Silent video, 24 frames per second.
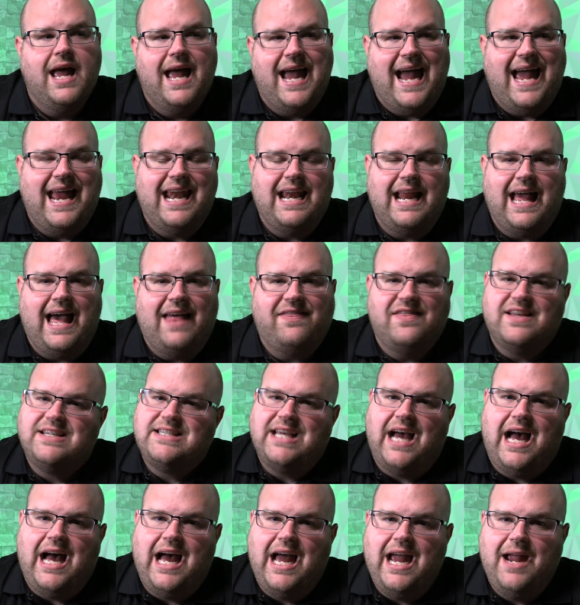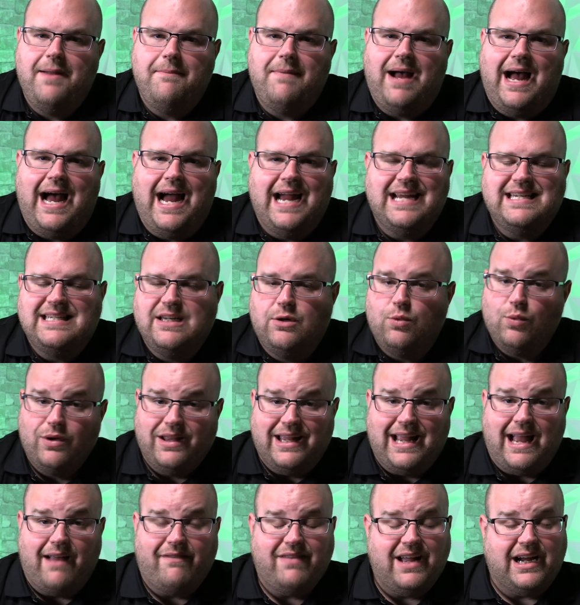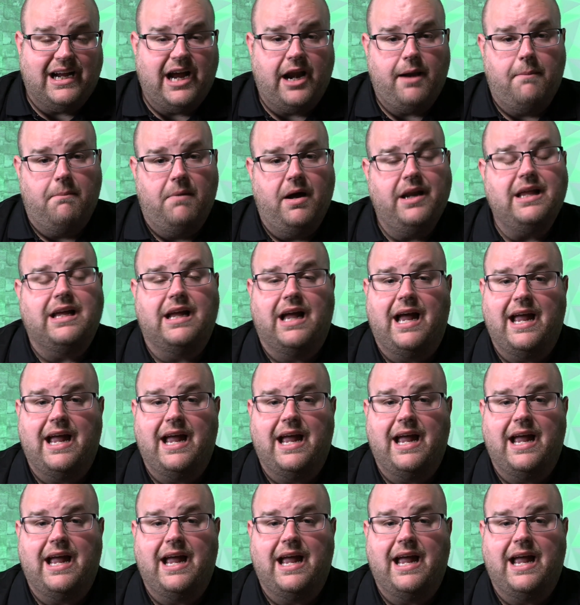And at the time, I didn't really have that kind of money.